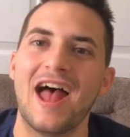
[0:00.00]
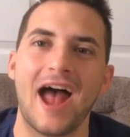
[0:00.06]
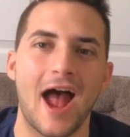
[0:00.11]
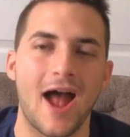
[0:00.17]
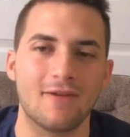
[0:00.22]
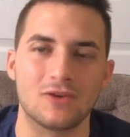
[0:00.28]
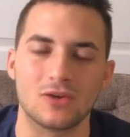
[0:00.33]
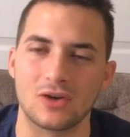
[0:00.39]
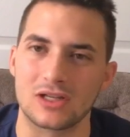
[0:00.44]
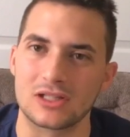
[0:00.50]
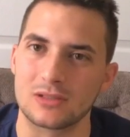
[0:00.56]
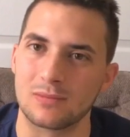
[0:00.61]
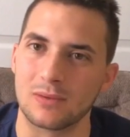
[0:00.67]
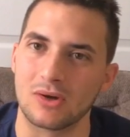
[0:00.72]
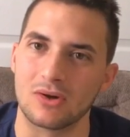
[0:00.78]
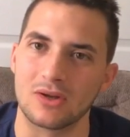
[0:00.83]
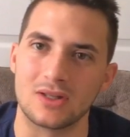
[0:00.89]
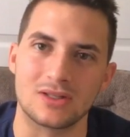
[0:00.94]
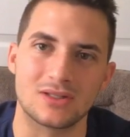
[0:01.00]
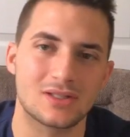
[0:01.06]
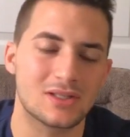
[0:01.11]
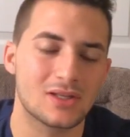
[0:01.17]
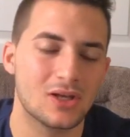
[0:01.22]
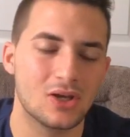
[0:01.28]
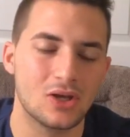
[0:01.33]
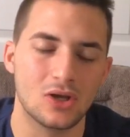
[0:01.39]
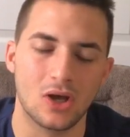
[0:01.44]
After experience,
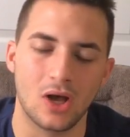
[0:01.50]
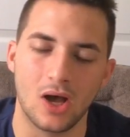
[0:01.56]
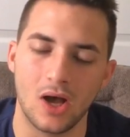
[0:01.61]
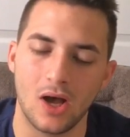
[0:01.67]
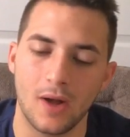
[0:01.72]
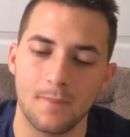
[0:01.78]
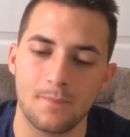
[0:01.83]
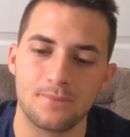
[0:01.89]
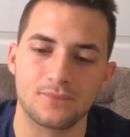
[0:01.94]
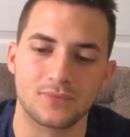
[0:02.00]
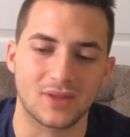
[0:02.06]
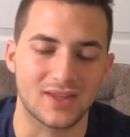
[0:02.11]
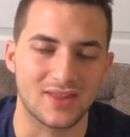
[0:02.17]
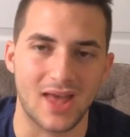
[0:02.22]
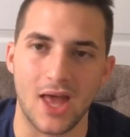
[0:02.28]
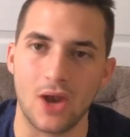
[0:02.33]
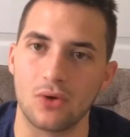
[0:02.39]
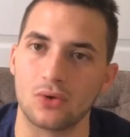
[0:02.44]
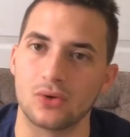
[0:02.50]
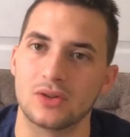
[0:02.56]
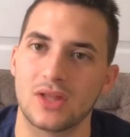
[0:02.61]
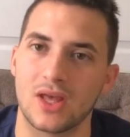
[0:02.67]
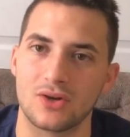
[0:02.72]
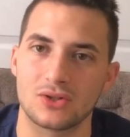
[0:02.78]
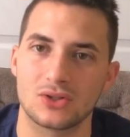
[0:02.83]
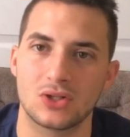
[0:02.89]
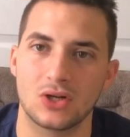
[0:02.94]

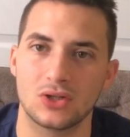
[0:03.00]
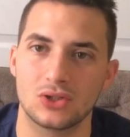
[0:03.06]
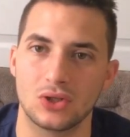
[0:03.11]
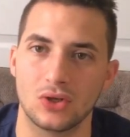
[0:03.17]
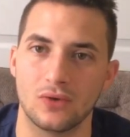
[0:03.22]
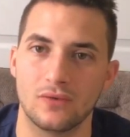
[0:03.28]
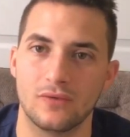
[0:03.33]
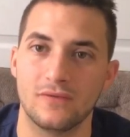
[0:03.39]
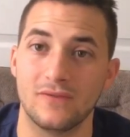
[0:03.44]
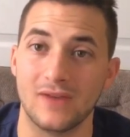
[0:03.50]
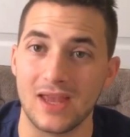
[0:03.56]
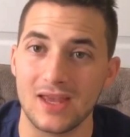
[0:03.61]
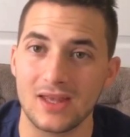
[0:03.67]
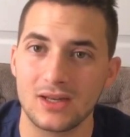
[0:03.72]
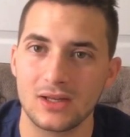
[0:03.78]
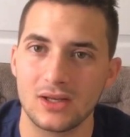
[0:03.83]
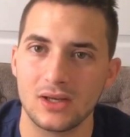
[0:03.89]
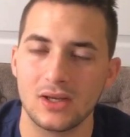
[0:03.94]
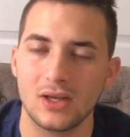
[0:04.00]
that'll start to fade.